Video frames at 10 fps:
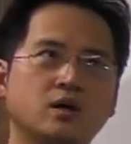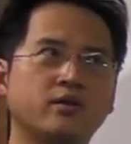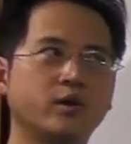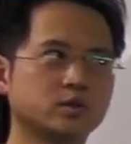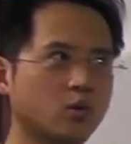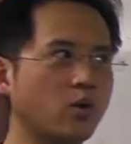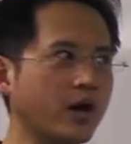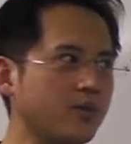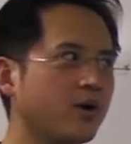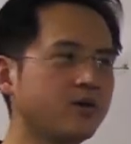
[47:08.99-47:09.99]
There's a
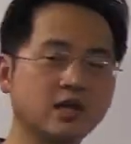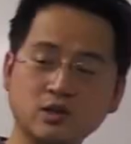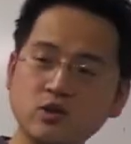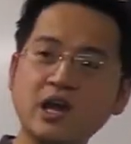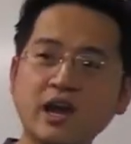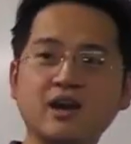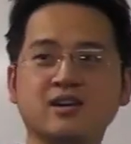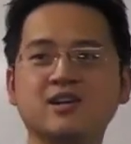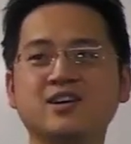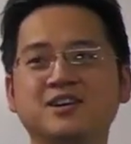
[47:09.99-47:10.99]
way probably that you
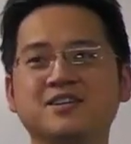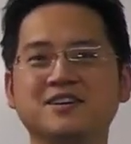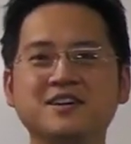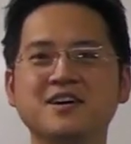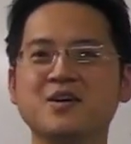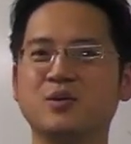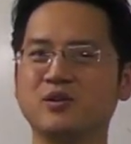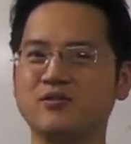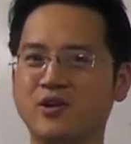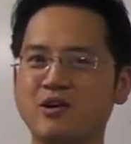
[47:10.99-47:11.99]
can with a
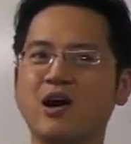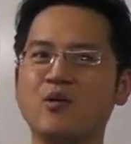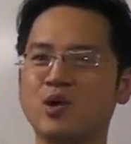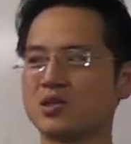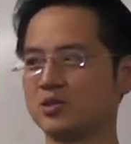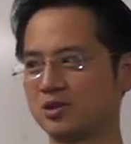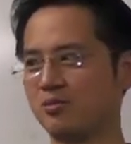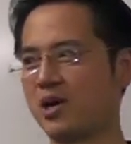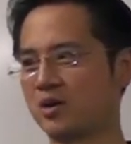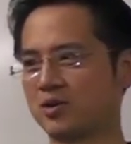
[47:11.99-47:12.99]
very high resolution
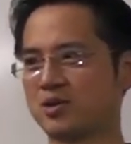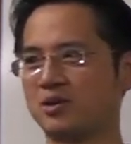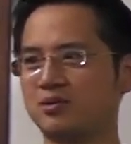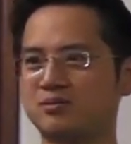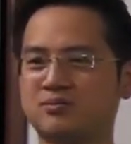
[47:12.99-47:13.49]
microscope,